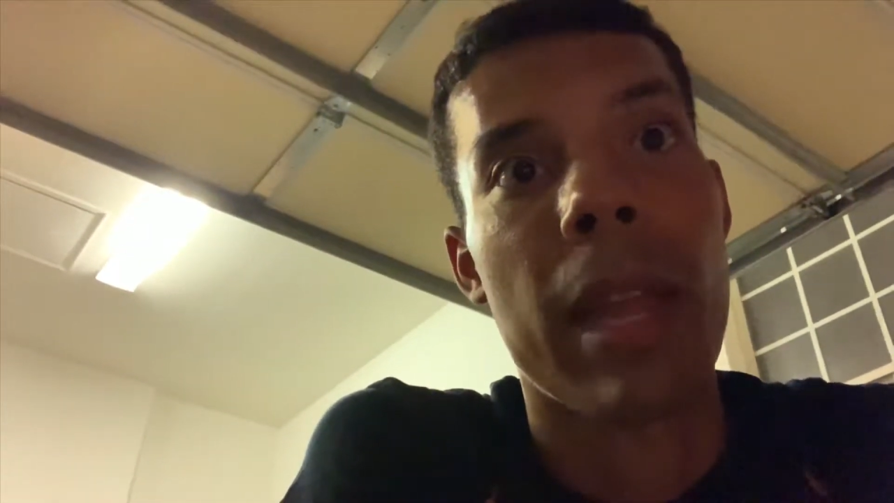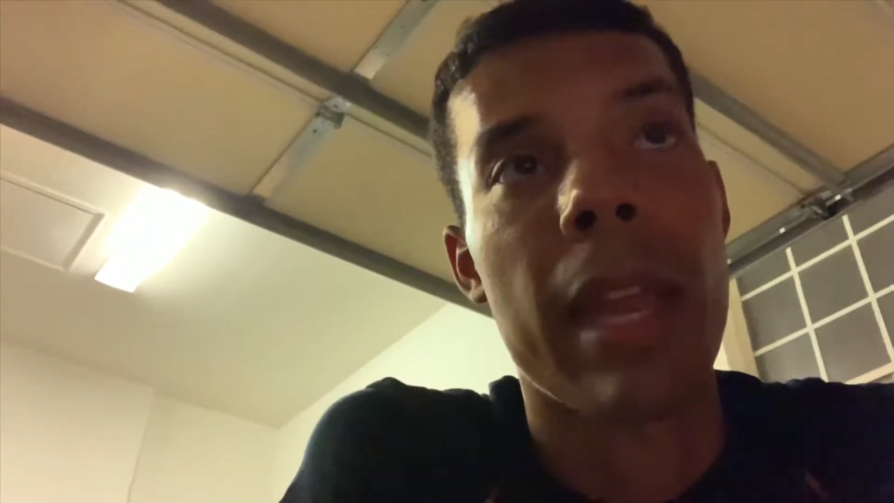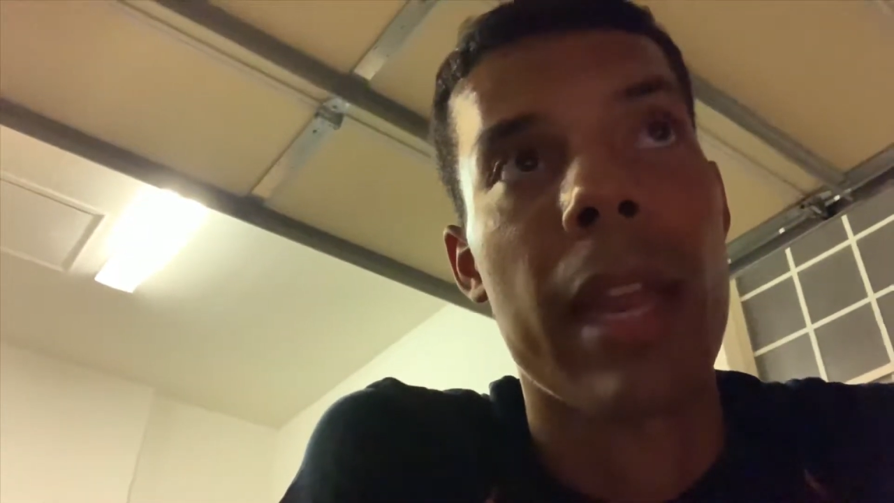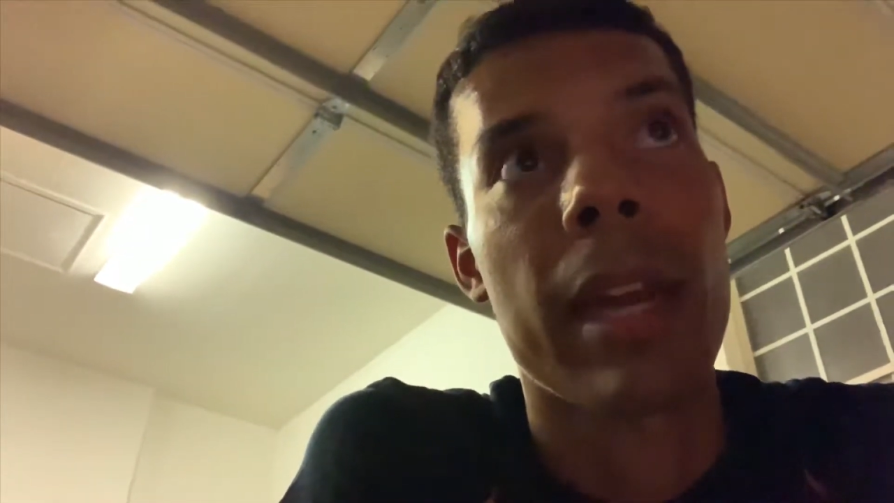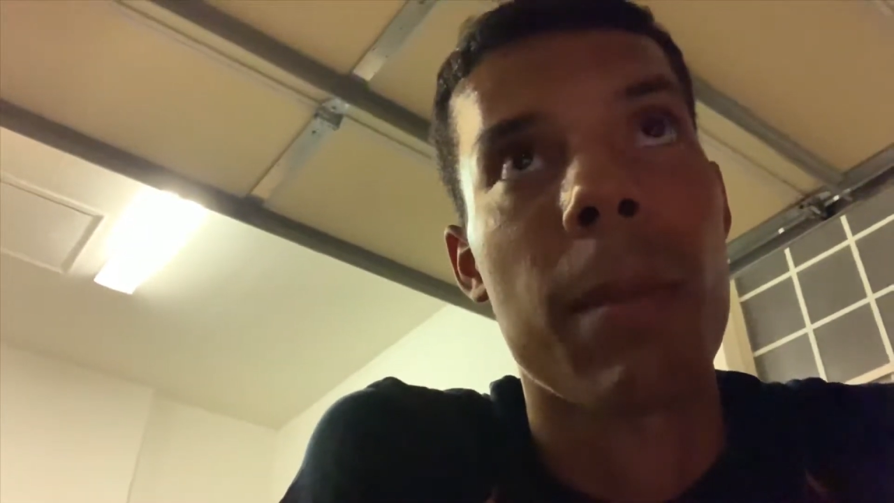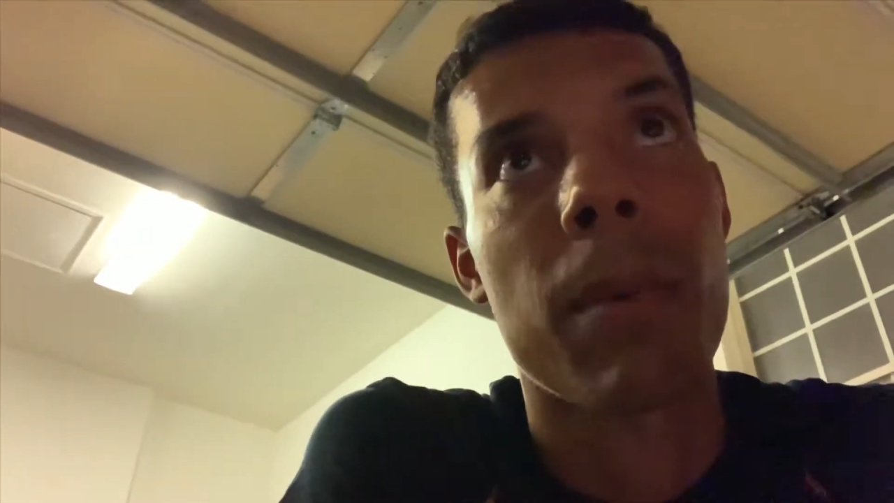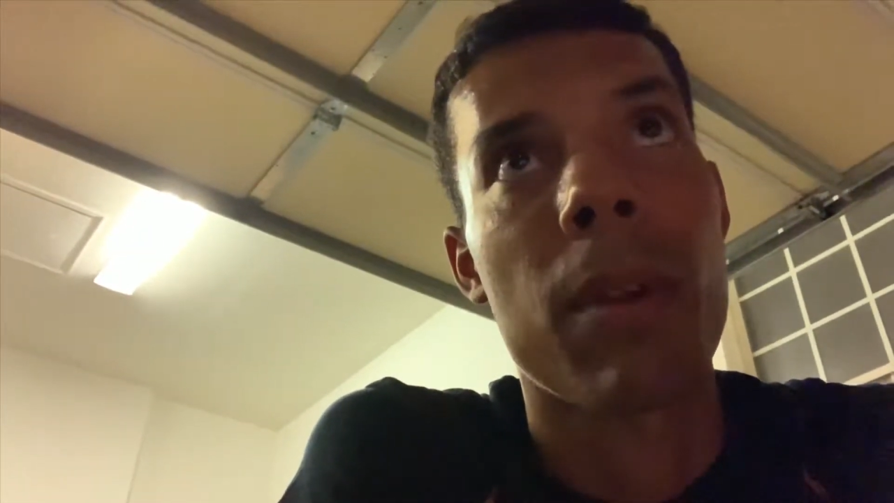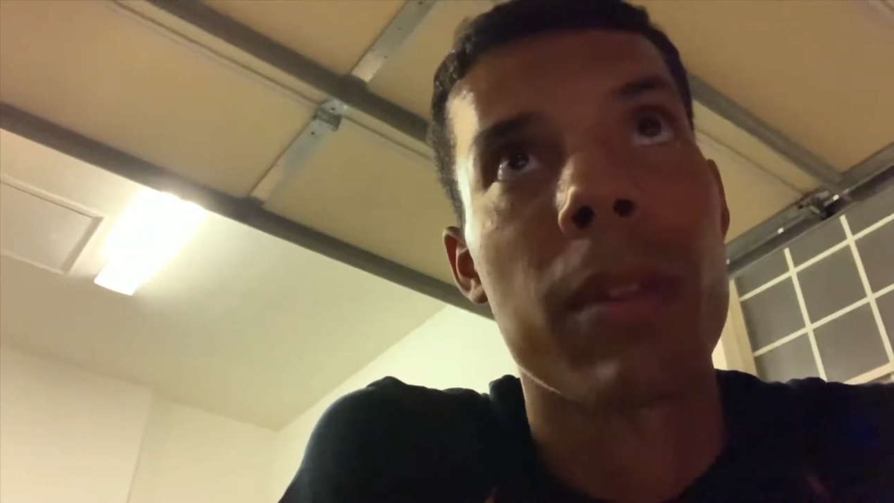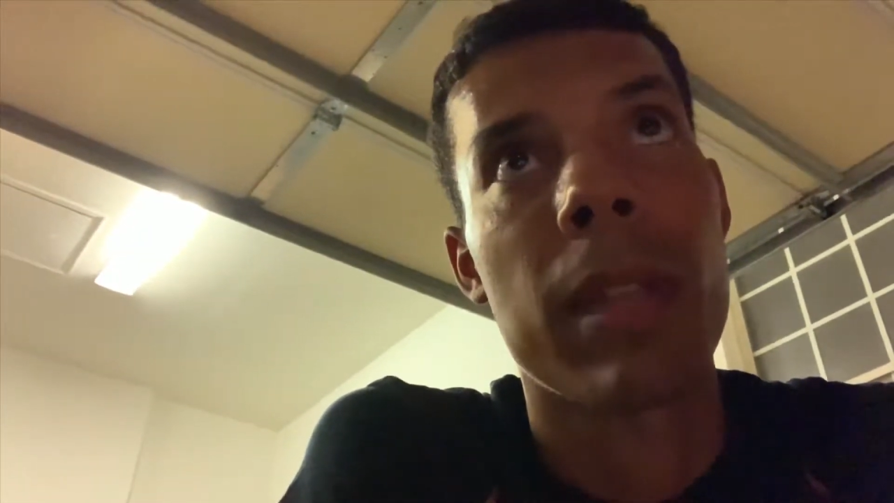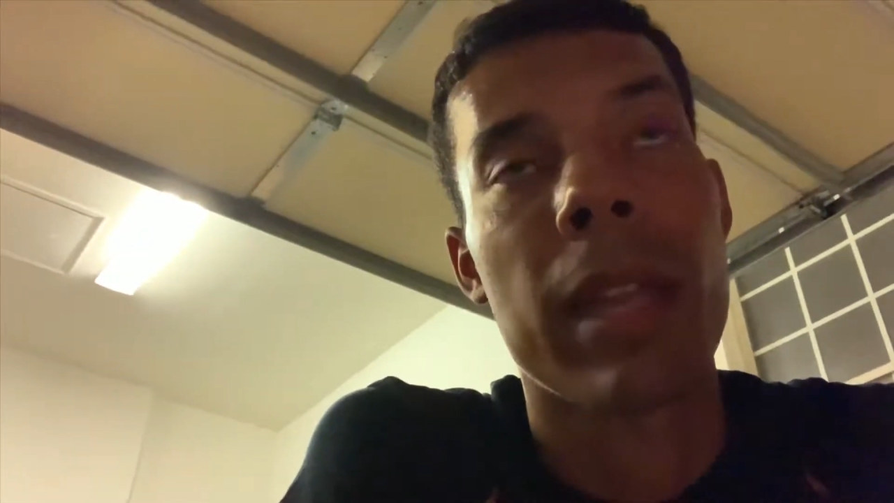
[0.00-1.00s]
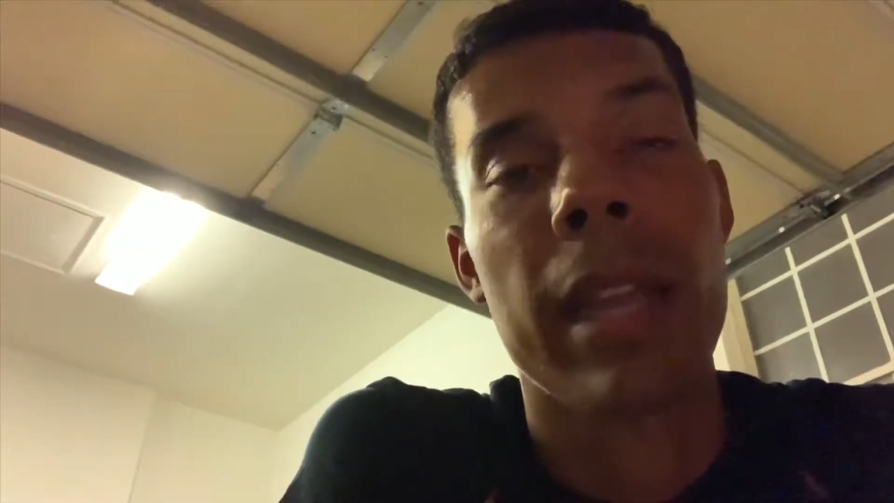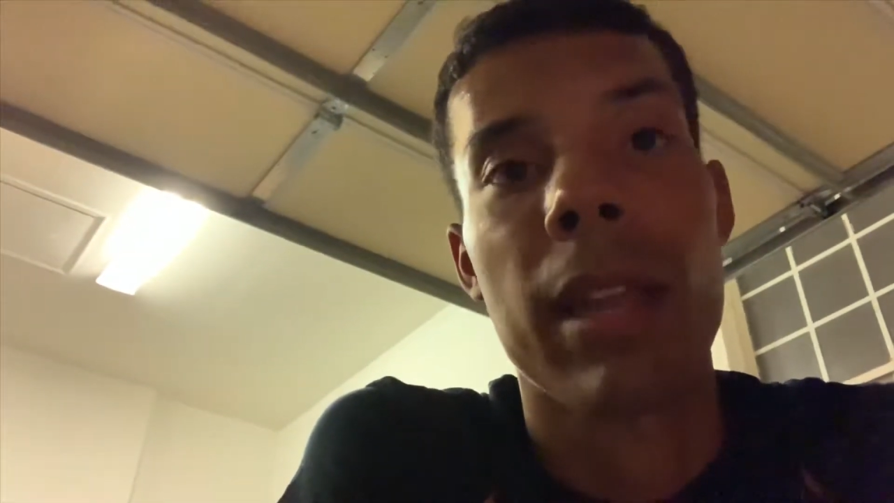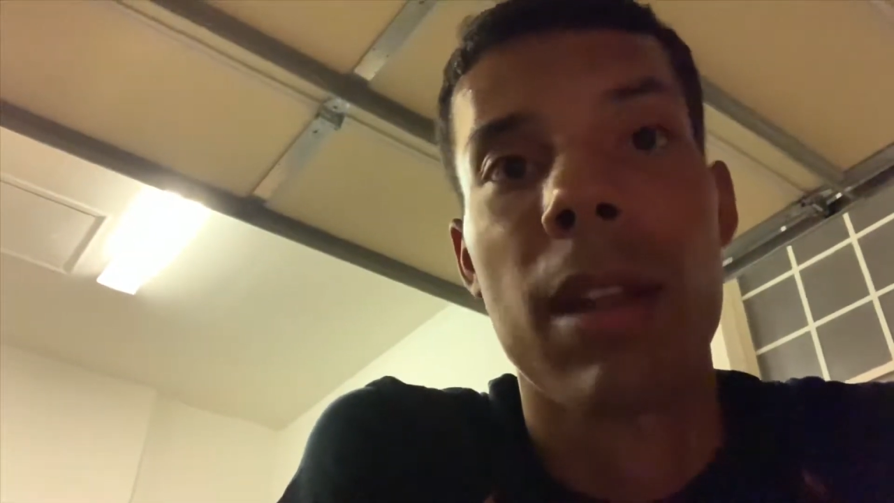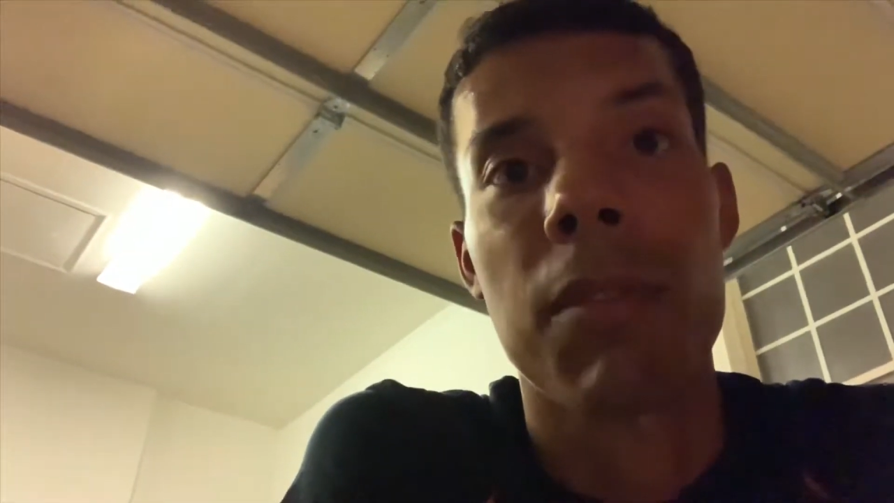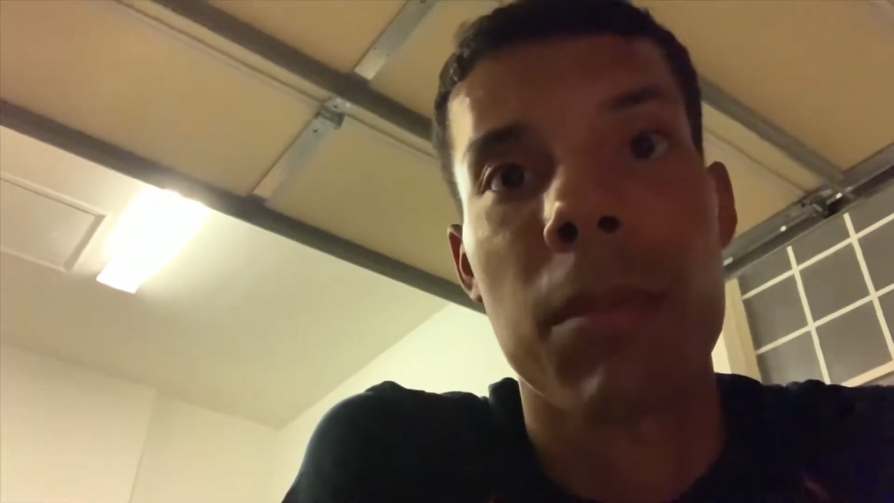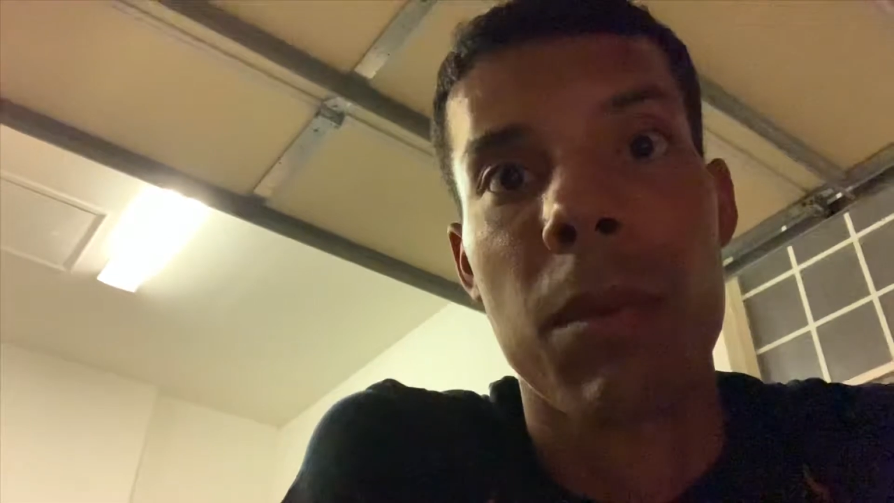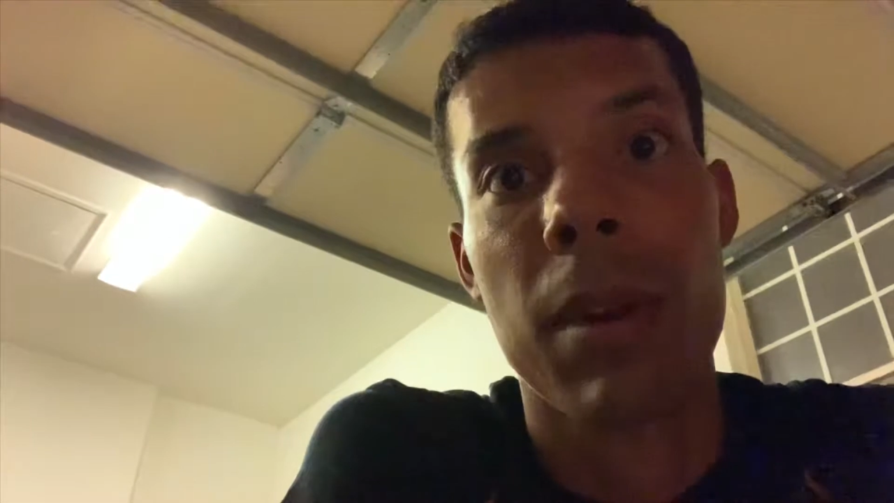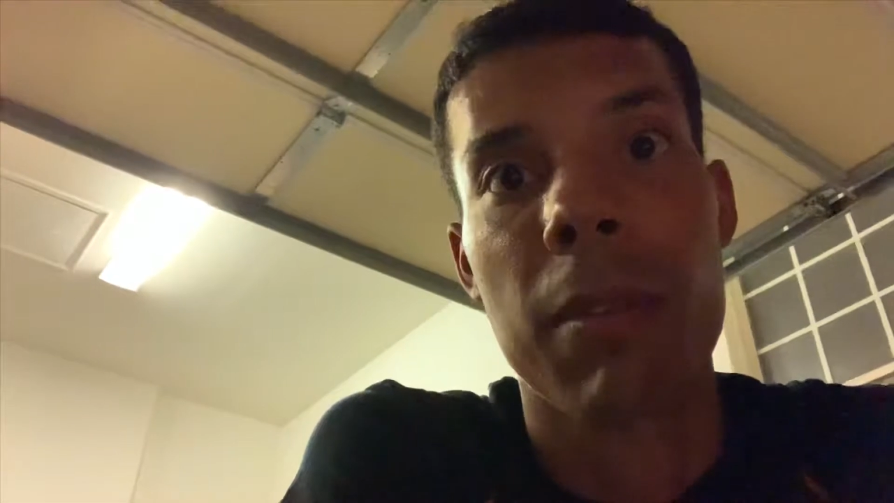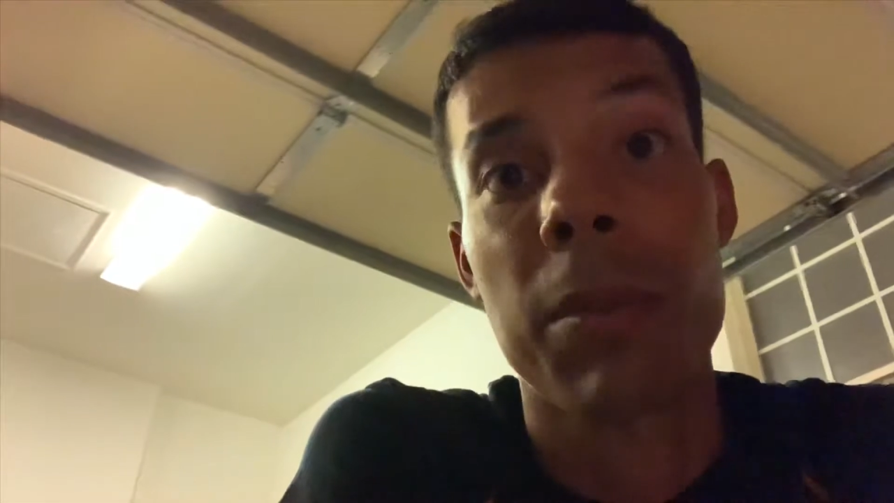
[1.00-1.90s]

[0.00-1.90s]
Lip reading: and I broke the head off of one of them.